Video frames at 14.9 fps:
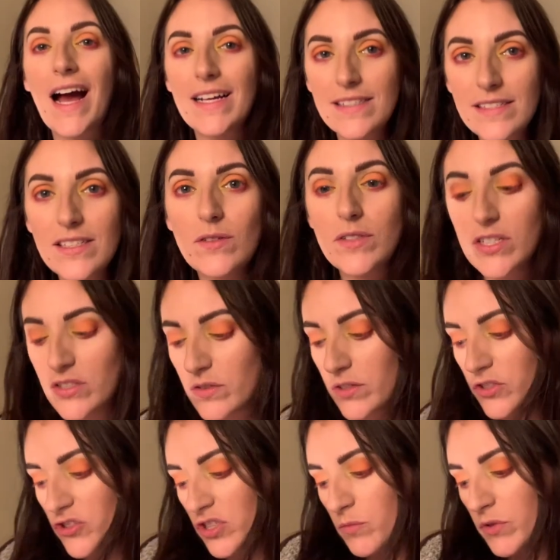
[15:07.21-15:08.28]
still wanna do the
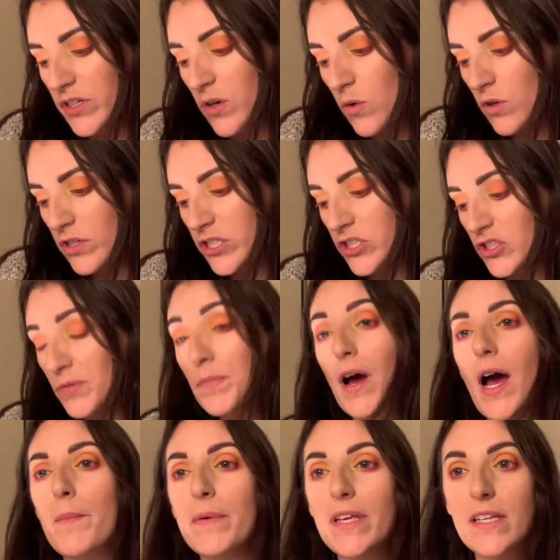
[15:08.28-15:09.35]
shimmery orange
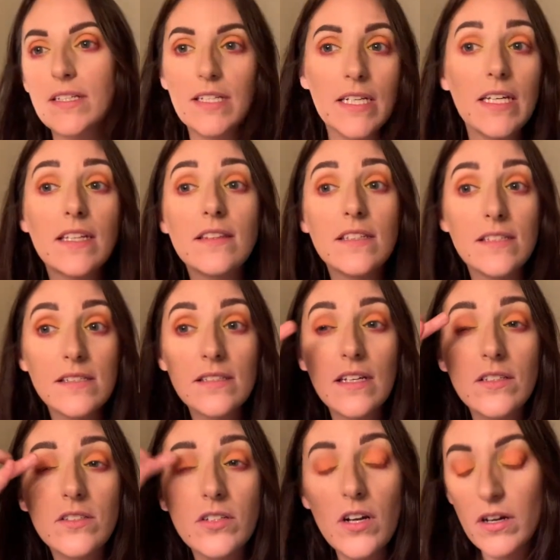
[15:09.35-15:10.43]
pop in in the
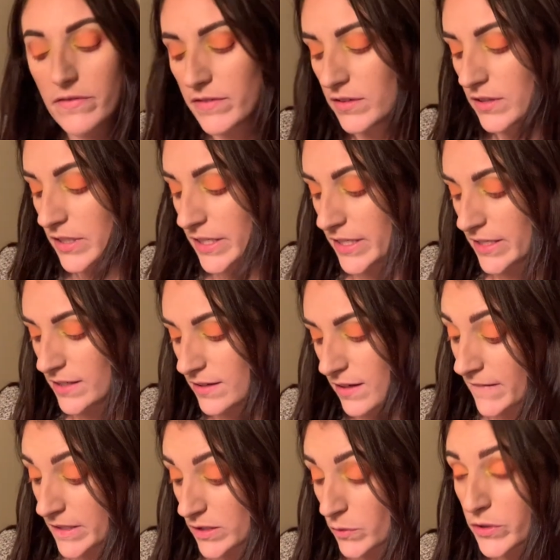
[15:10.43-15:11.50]
center of the lid,
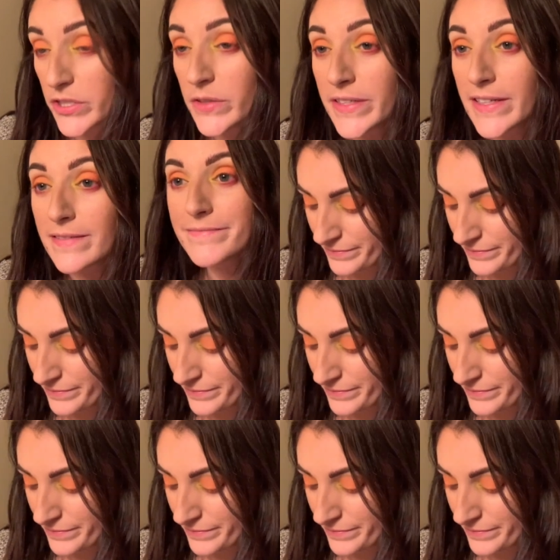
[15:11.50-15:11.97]
so we're doing it.